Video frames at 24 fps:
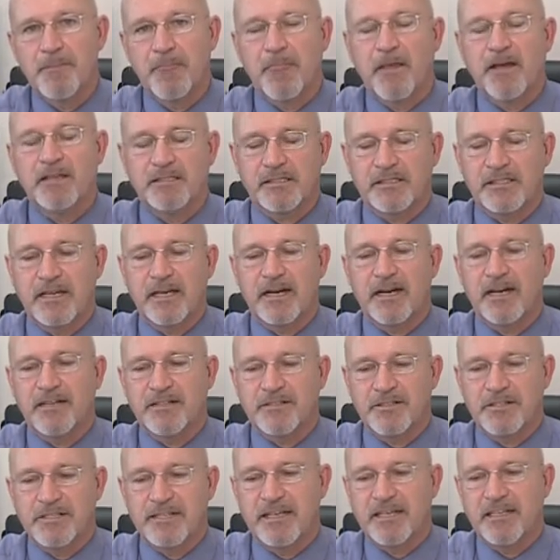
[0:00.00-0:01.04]
I said, "Yeah, I
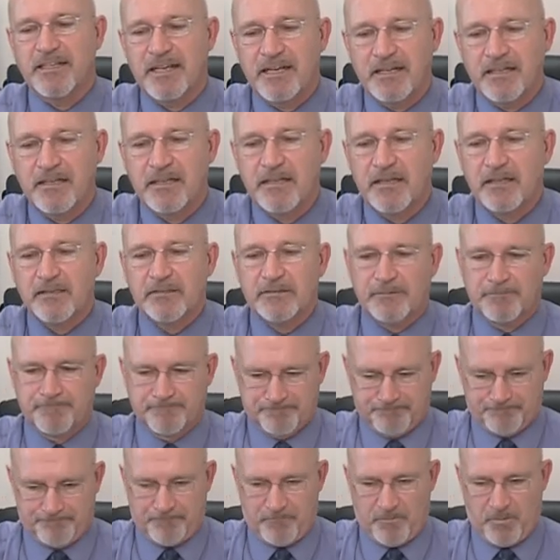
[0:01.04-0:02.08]
understand
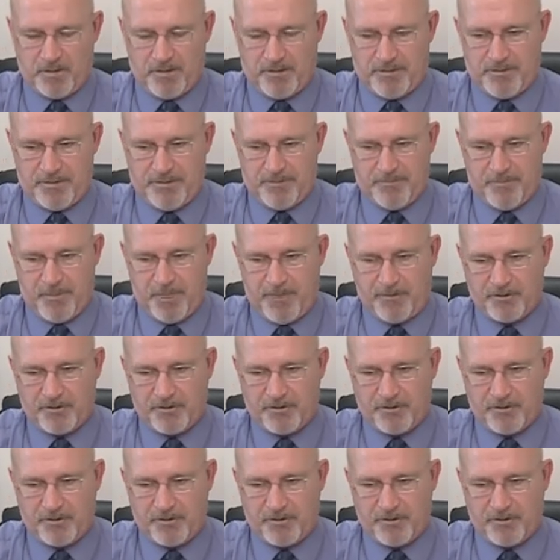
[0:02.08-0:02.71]
that."